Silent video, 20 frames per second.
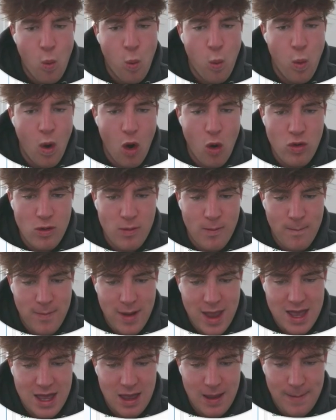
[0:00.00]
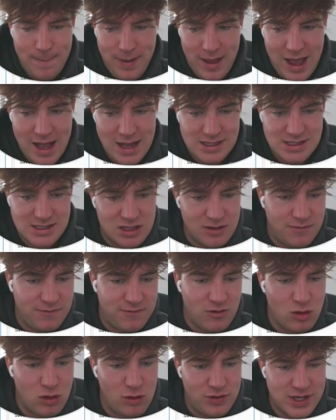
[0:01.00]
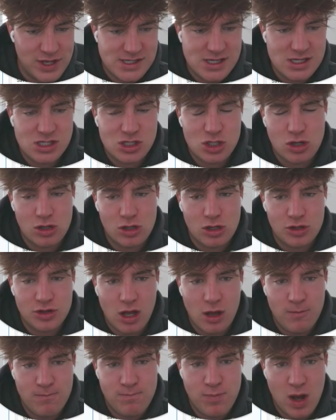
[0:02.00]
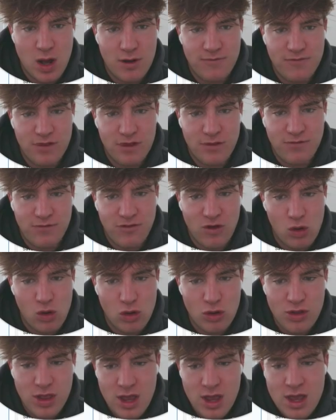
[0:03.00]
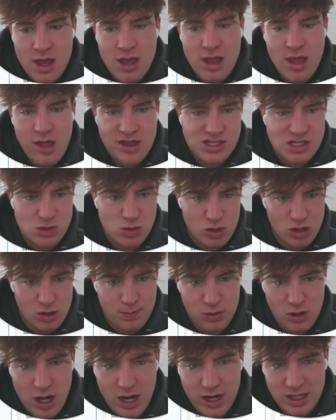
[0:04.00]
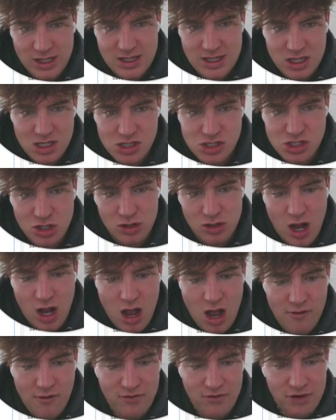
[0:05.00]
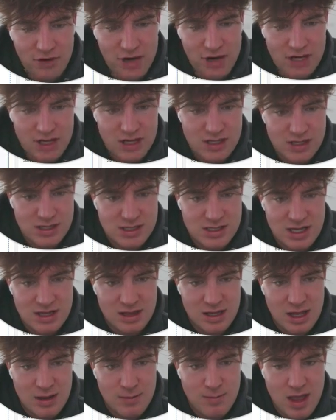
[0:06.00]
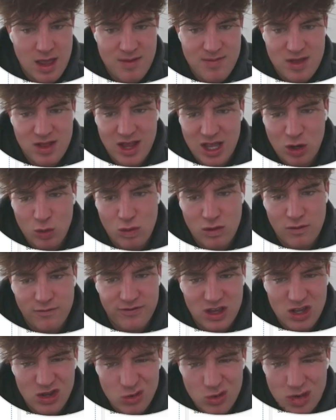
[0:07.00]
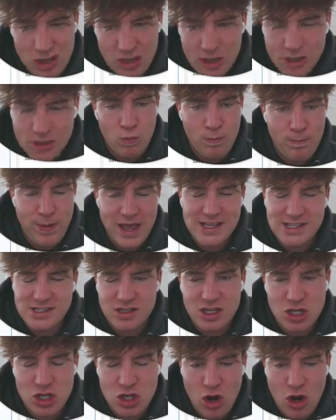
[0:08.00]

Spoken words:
won't make it past the fold. This is called above the fold. This is where your product is, your offer is, and then maybe like a review. So basically,